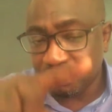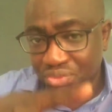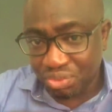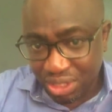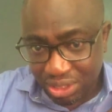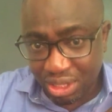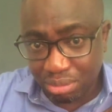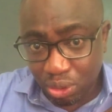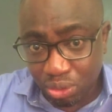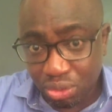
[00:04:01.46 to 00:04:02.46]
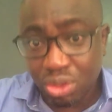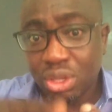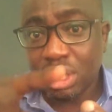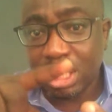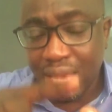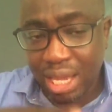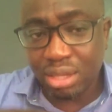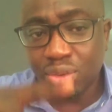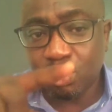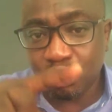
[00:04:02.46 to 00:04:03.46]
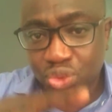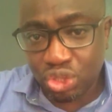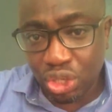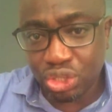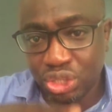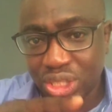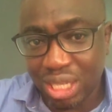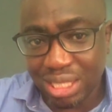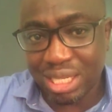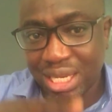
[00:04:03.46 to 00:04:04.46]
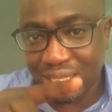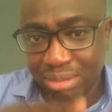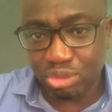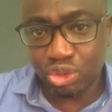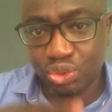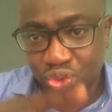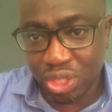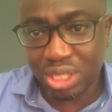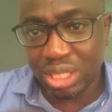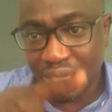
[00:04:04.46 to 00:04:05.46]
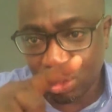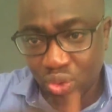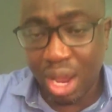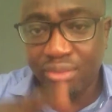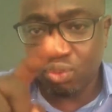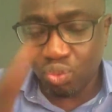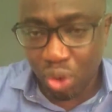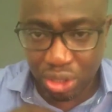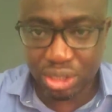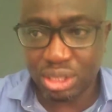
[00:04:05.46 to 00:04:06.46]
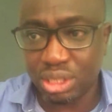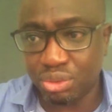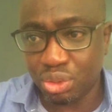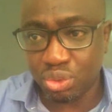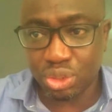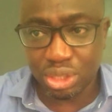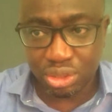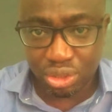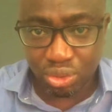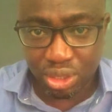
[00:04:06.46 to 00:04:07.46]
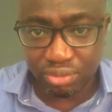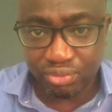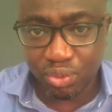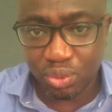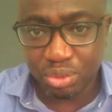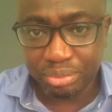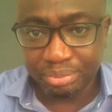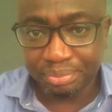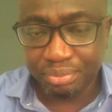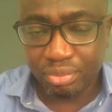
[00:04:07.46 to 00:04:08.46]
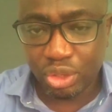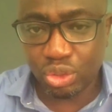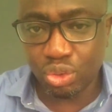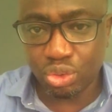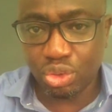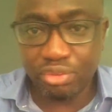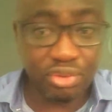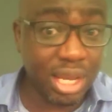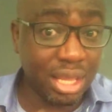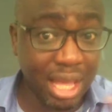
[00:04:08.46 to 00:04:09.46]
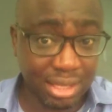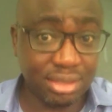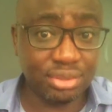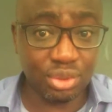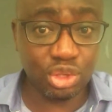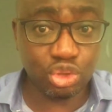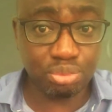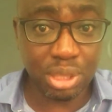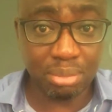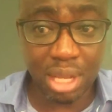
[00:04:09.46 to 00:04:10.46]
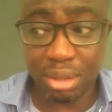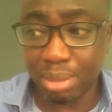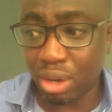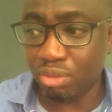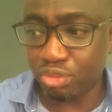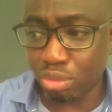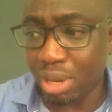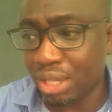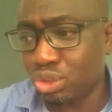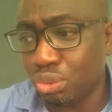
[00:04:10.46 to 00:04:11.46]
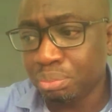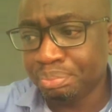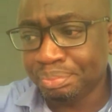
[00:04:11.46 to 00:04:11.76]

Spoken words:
reasonable, then such that can demonstrate that you have what the recruiter is looking for. So don't forget that. You need to put them at the back of your mind. So